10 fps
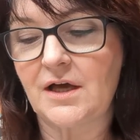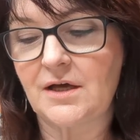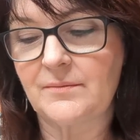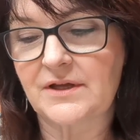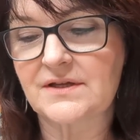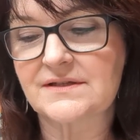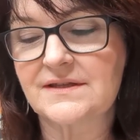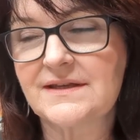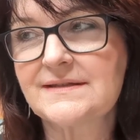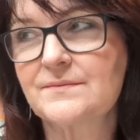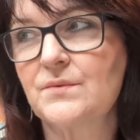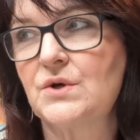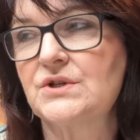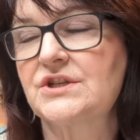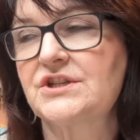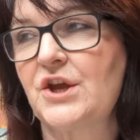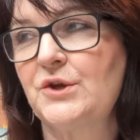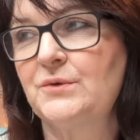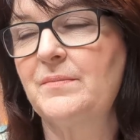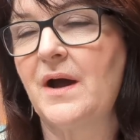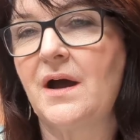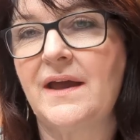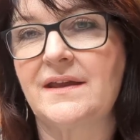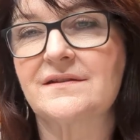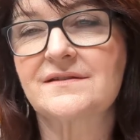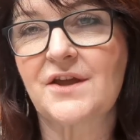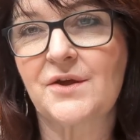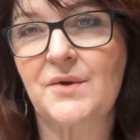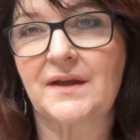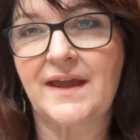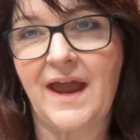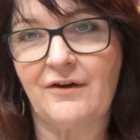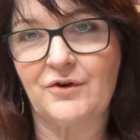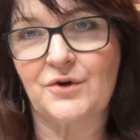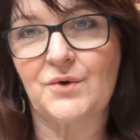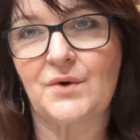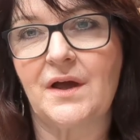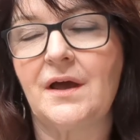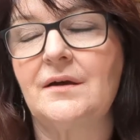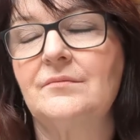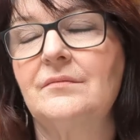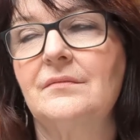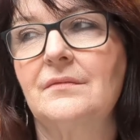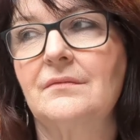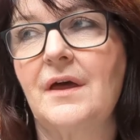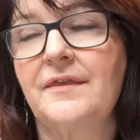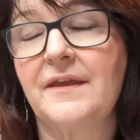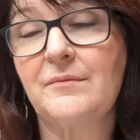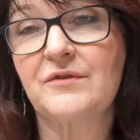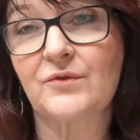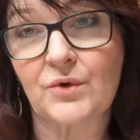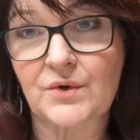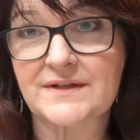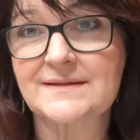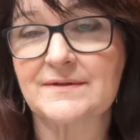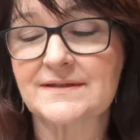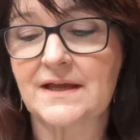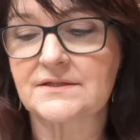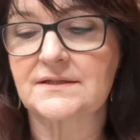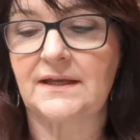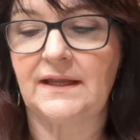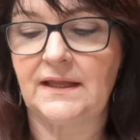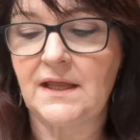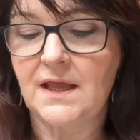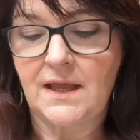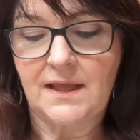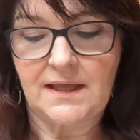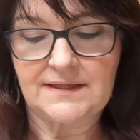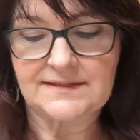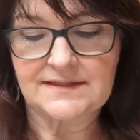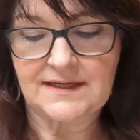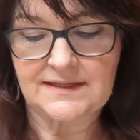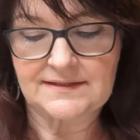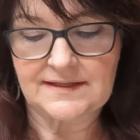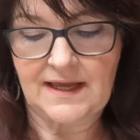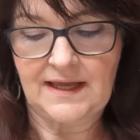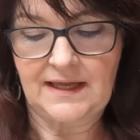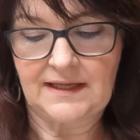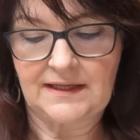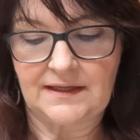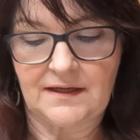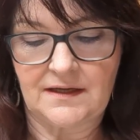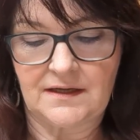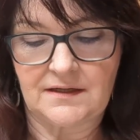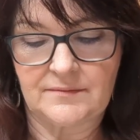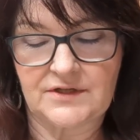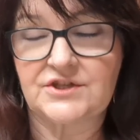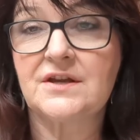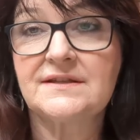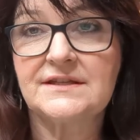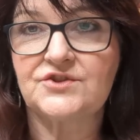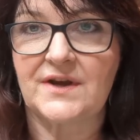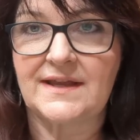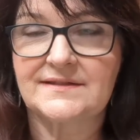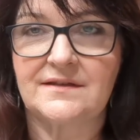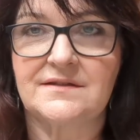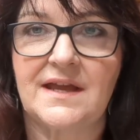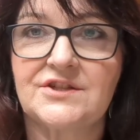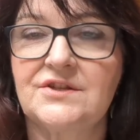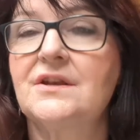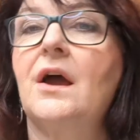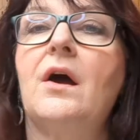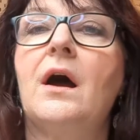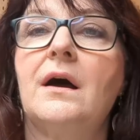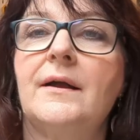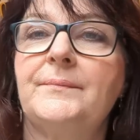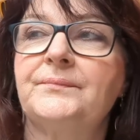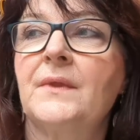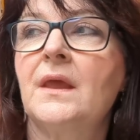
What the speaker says: because this was shown by Carol, I think before Christmas actually. It is a jersey dress, and as you know,